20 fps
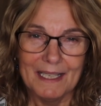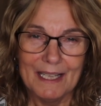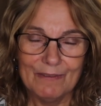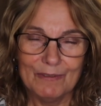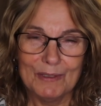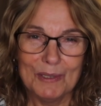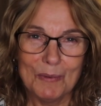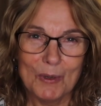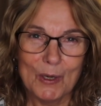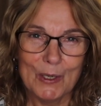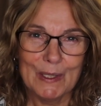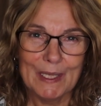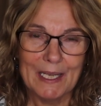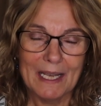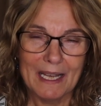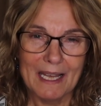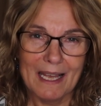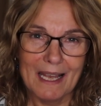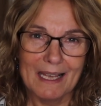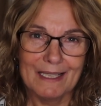everyone
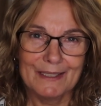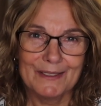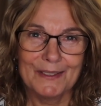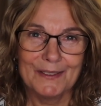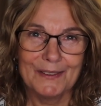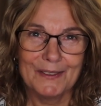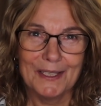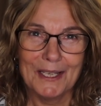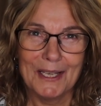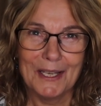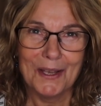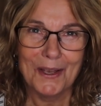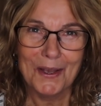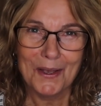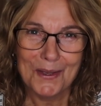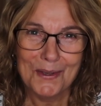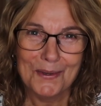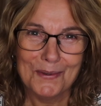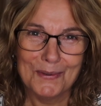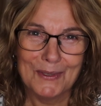has their
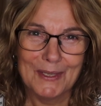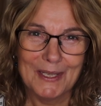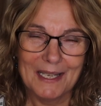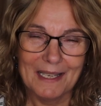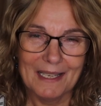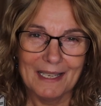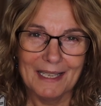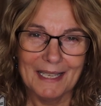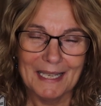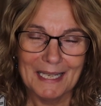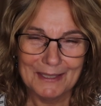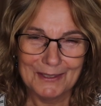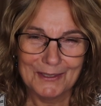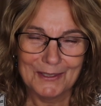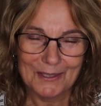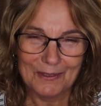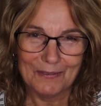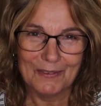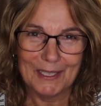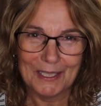own
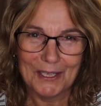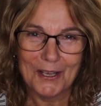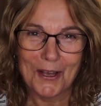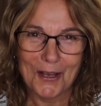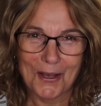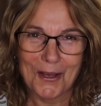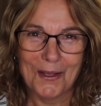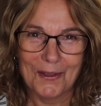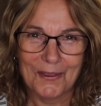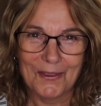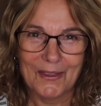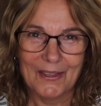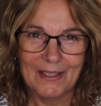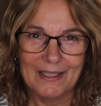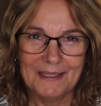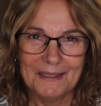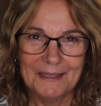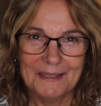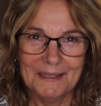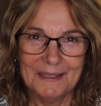ends of the earth.
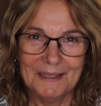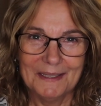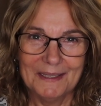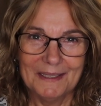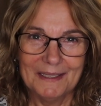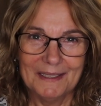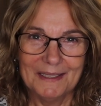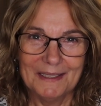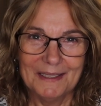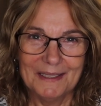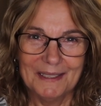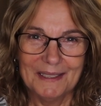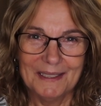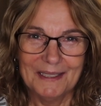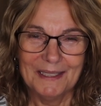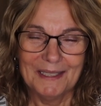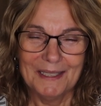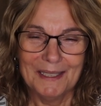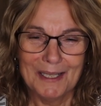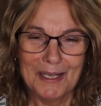
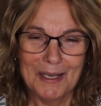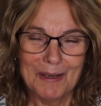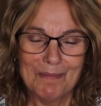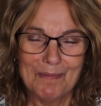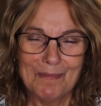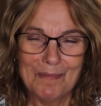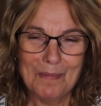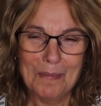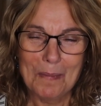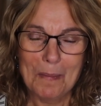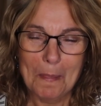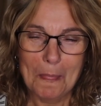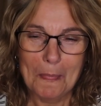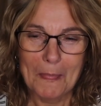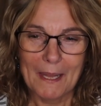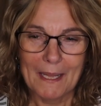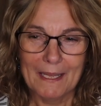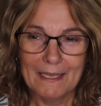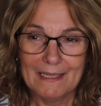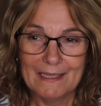And
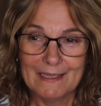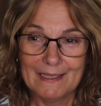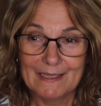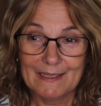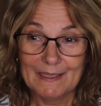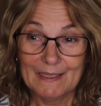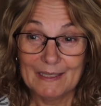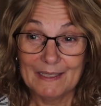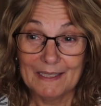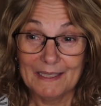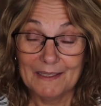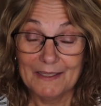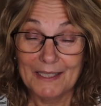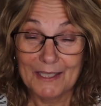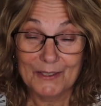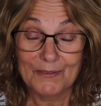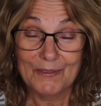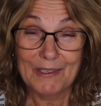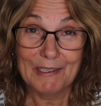that's